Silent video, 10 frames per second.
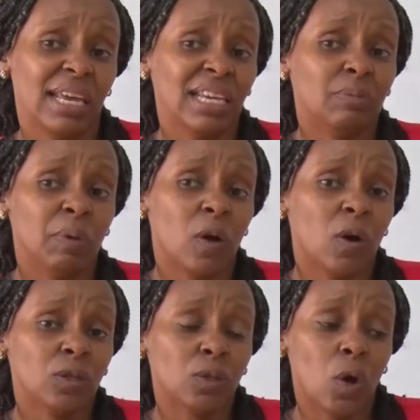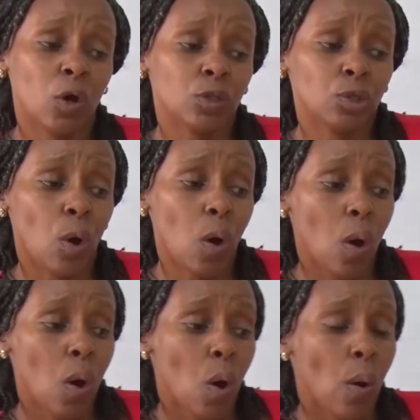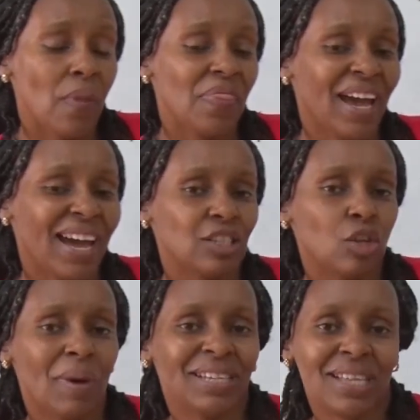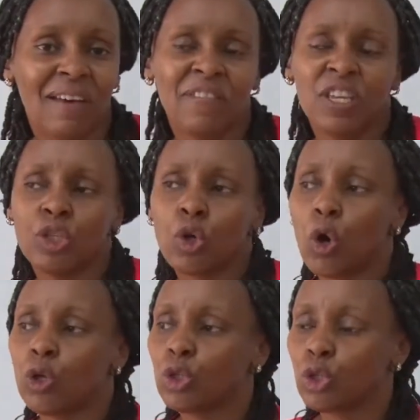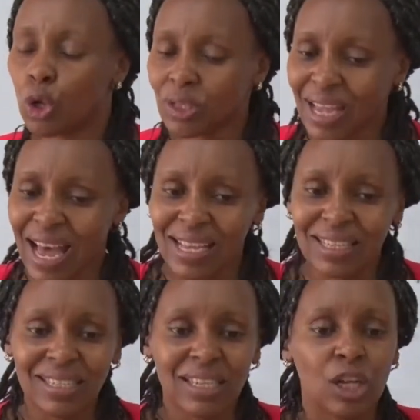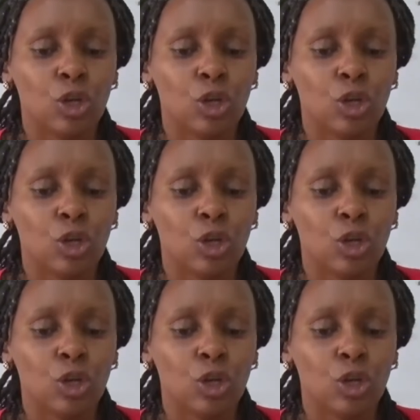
is because also the customer service consultants